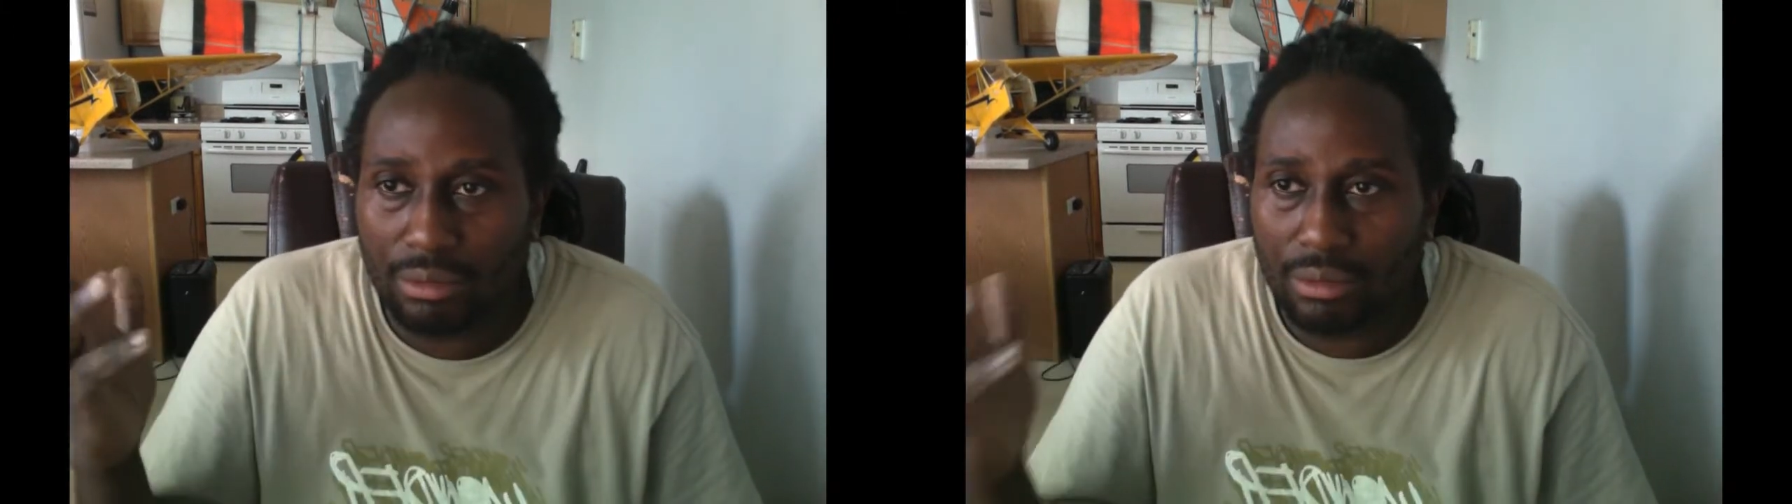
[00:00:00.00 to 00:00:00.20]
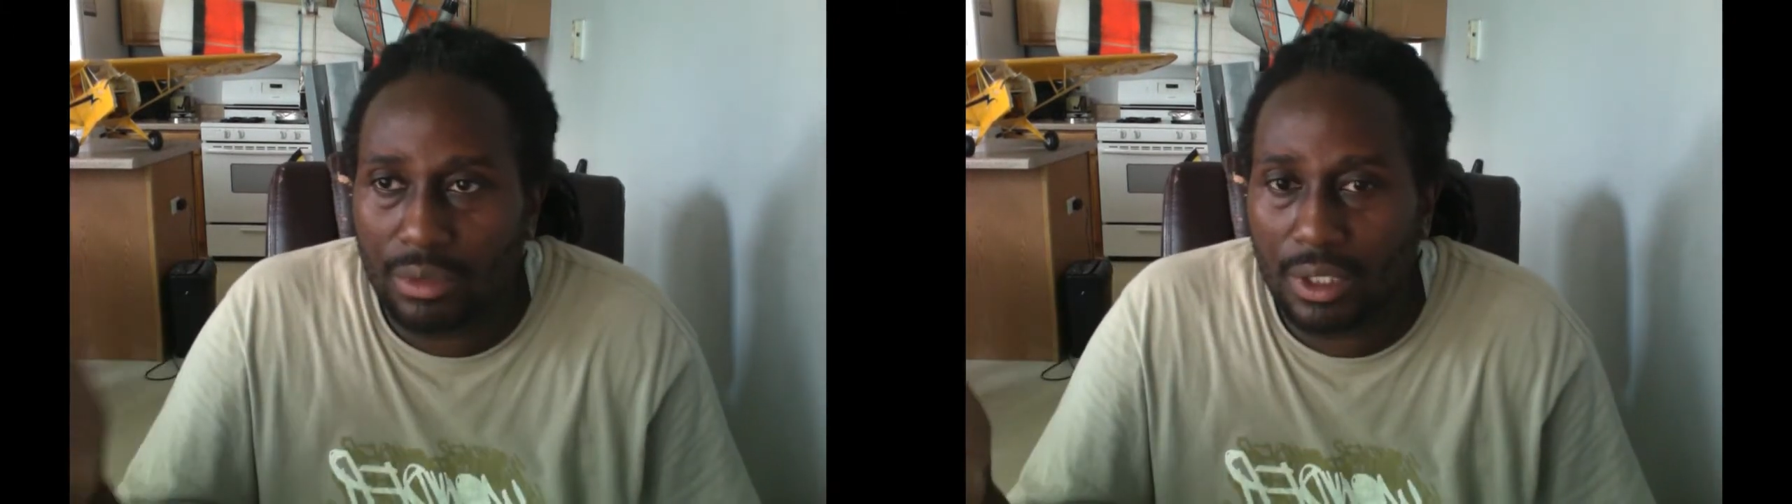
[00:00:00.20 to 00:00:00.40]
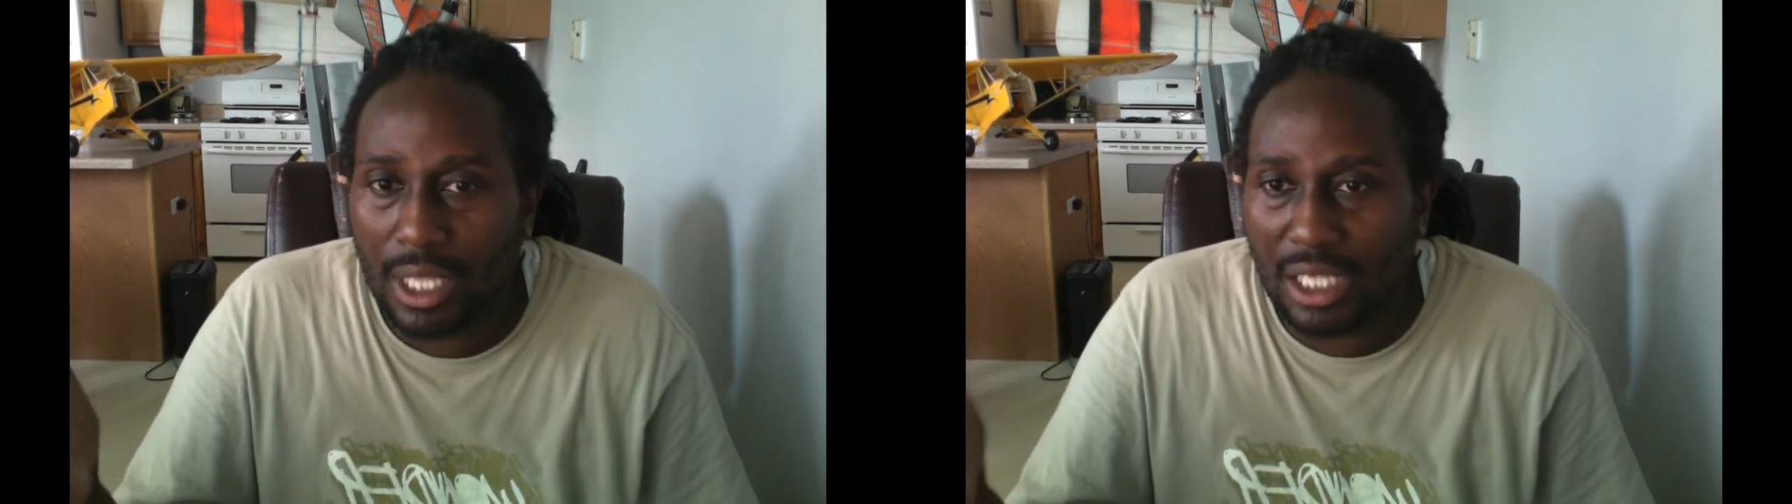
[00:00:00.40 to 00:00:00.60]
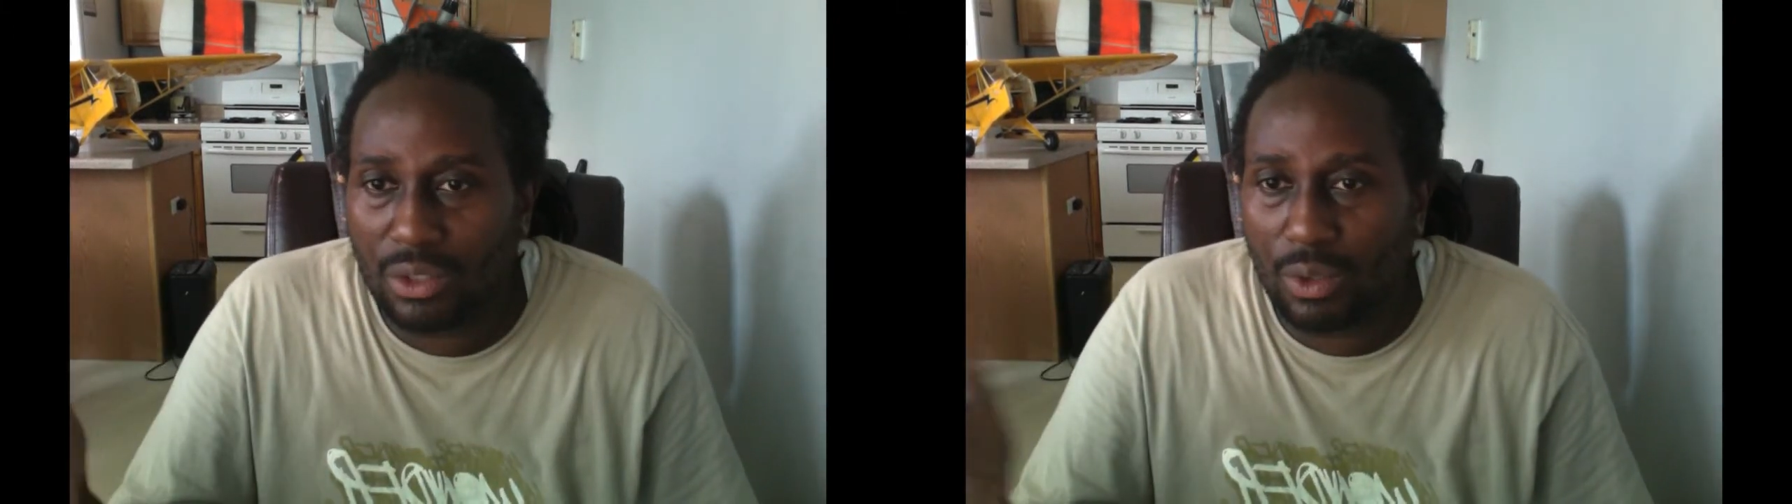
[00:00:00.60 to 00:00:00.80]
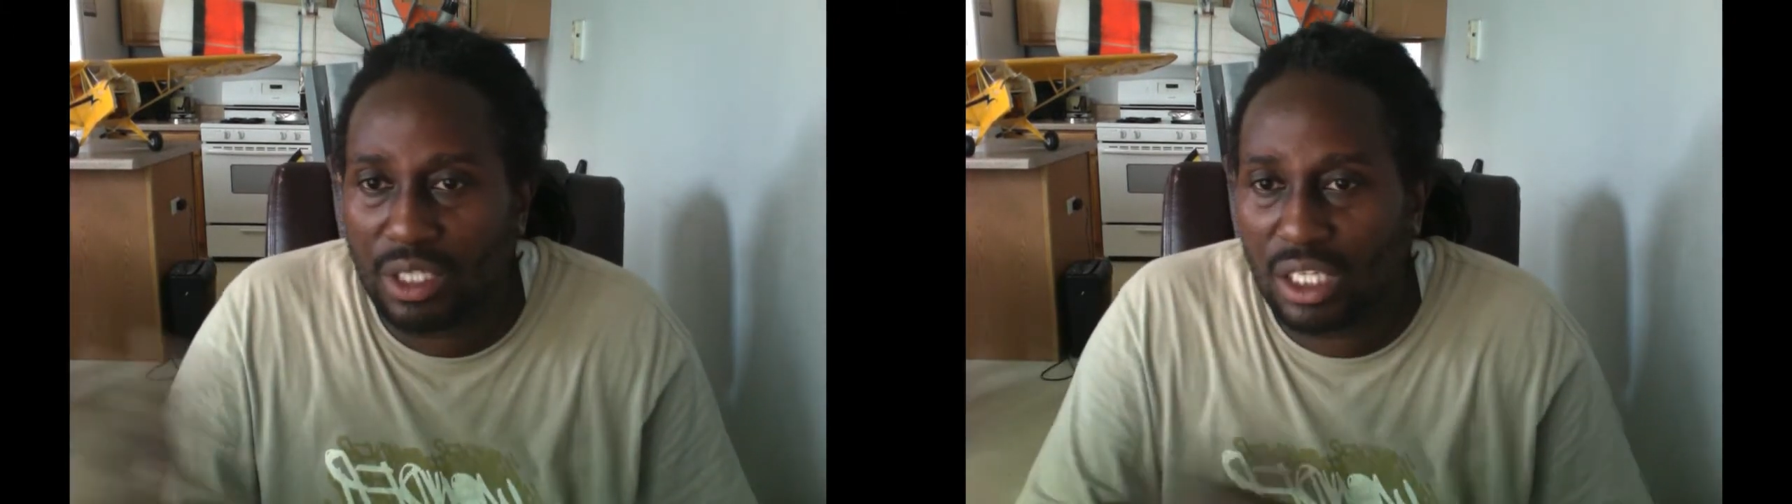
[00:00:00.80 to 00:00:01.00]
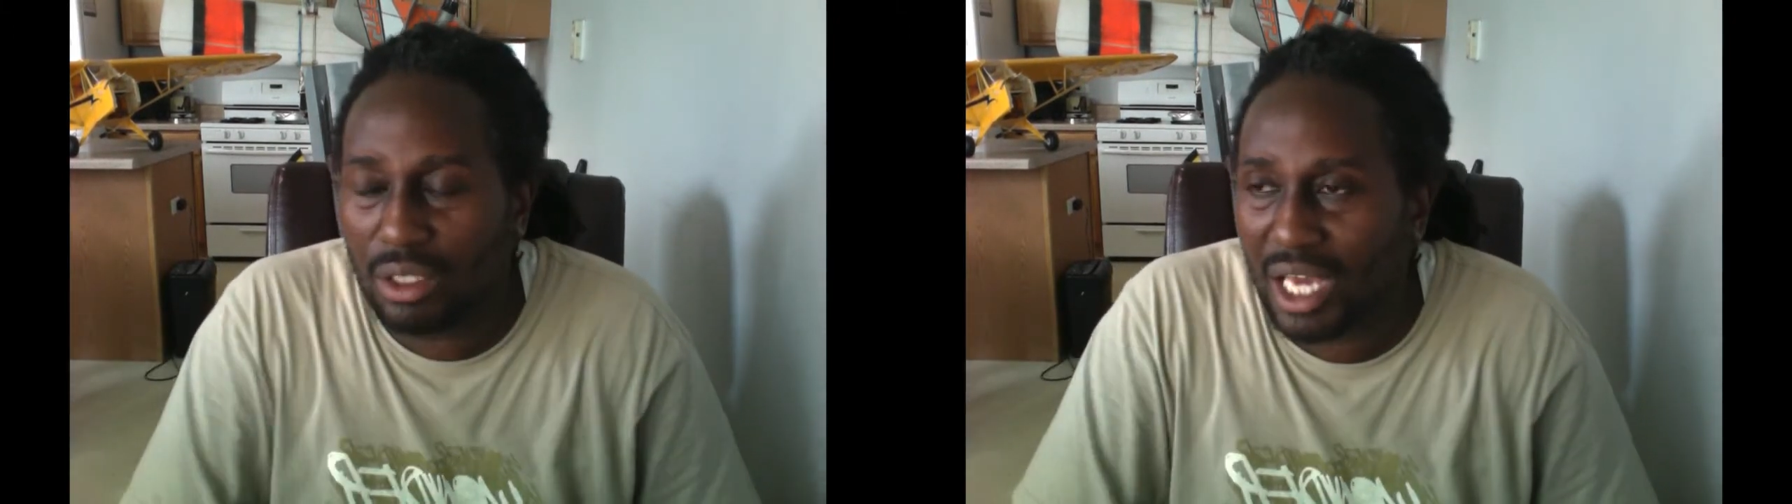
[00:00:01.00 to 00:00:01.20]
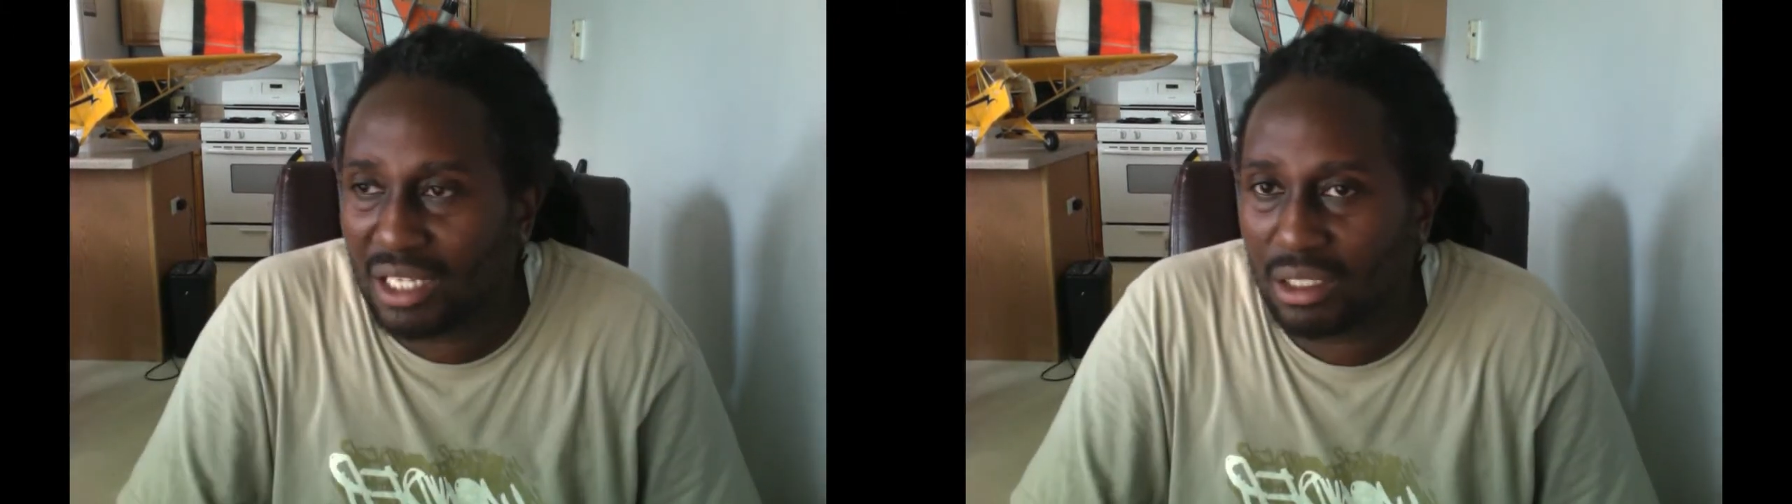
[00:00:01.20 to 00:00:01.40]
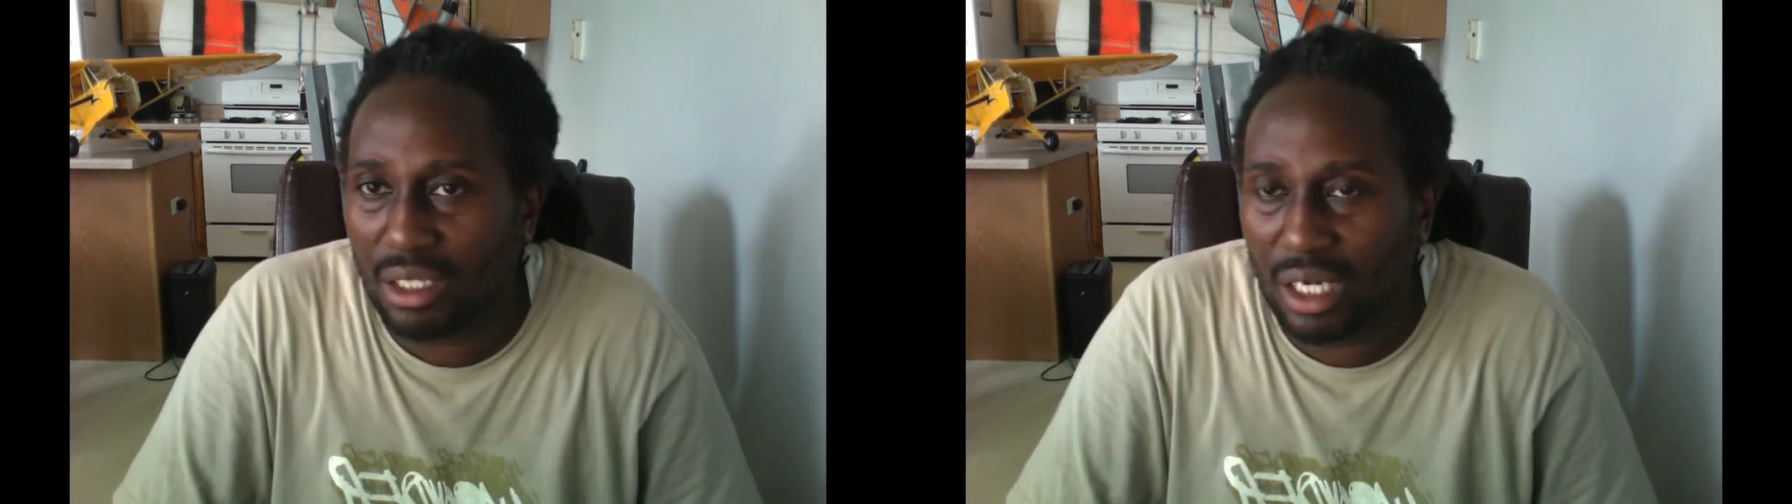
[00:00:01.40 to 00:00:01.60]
I just want to give you guys an